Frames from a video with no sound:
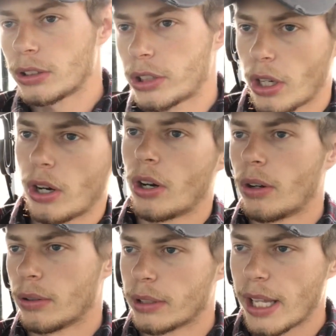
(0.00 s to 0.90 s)

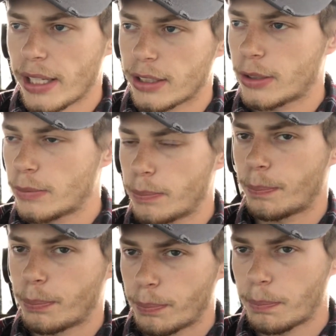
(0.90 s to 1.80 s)
So that's
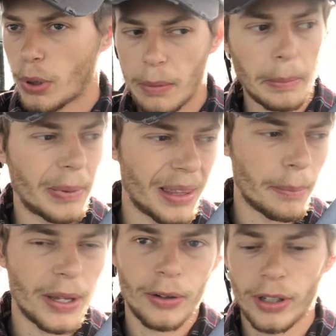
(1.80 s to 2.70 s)
probably
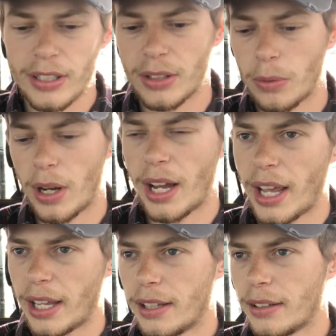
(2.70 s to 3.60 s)
the big reason
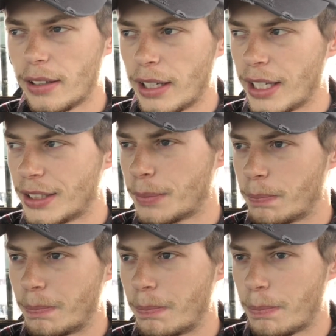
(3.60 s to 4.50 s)
why it's
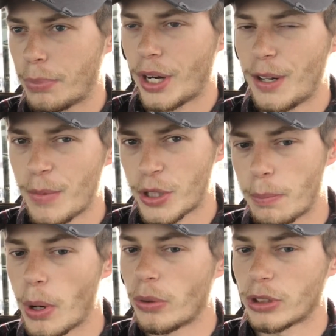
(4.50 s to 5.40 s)
pretty much
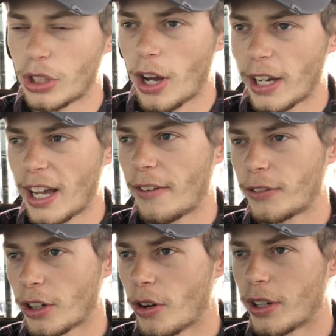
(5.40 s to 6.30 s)
bone stock
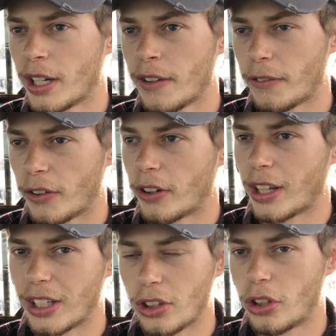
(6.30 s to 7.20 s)
after owning it for
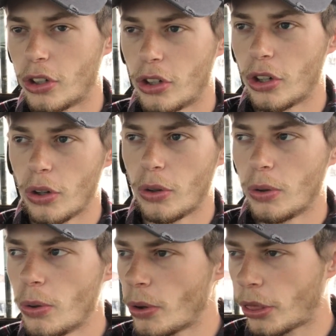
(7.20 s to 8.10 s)
like
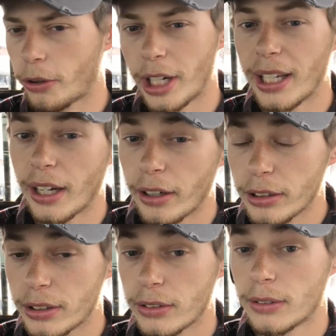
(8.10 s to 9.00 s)
2-3
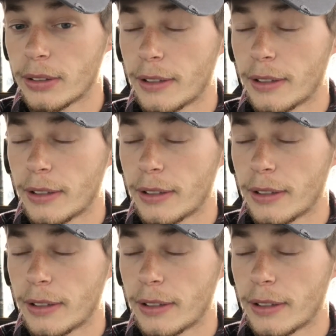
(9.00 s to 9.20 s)
years.